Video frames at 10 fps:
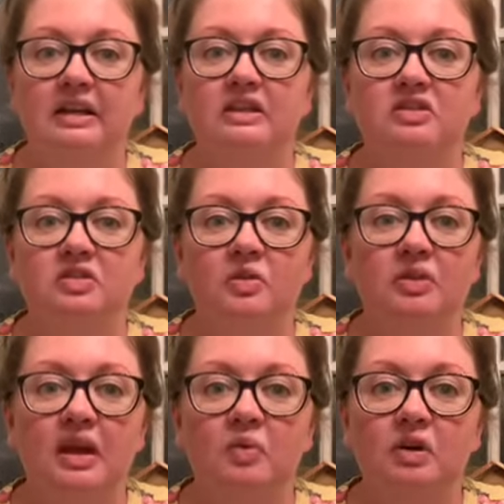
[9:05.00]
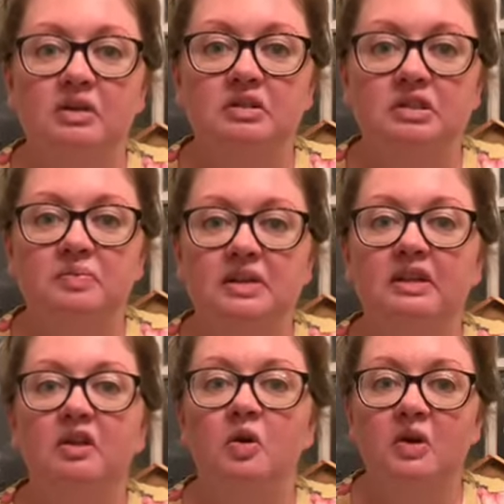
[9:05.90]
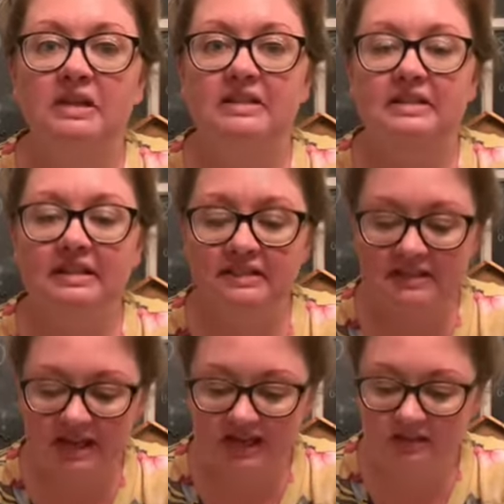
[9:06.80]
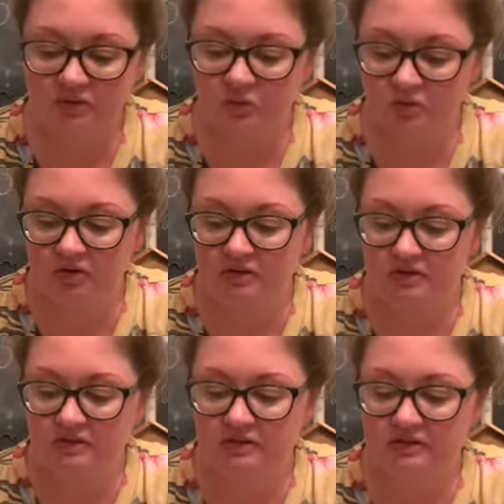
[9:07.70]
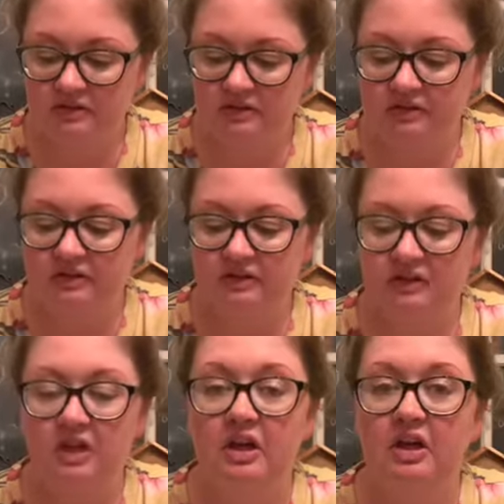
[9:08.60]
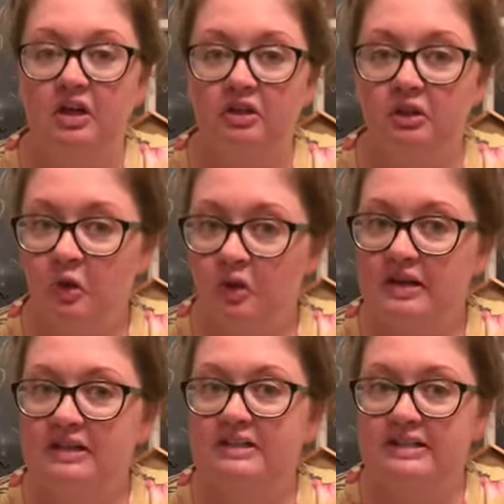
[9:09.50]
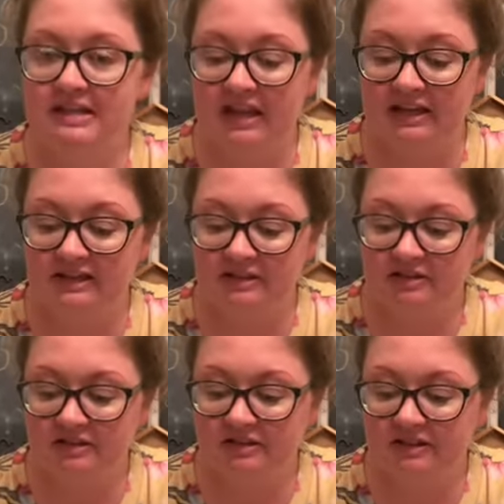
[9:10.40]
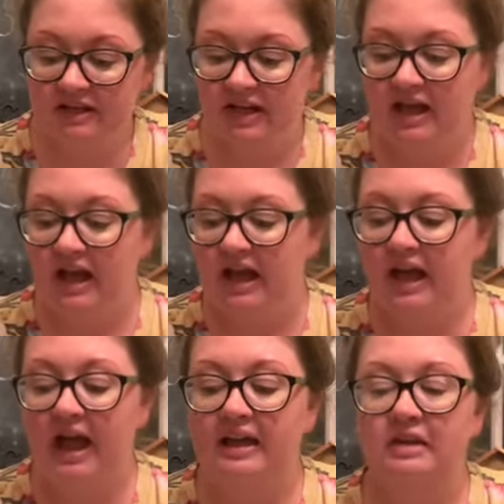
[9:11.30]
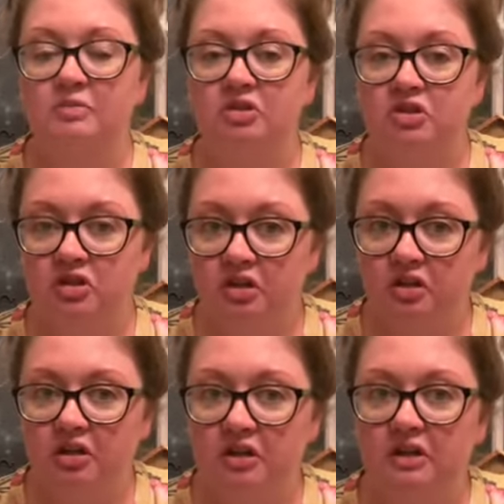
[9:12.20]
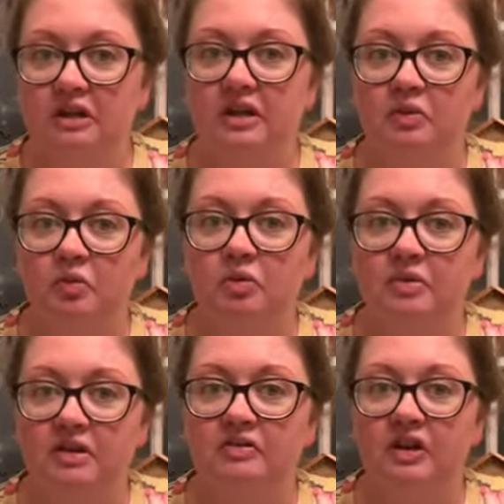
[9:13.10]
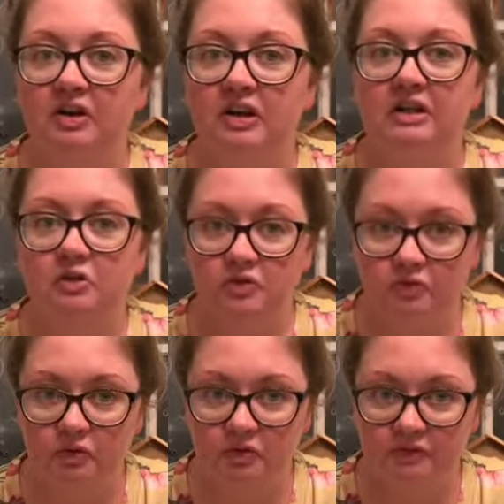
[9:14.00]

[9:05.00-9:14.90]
So they want it to be Lloyd's exact words. Lloyd said, I am sure it will be very useful.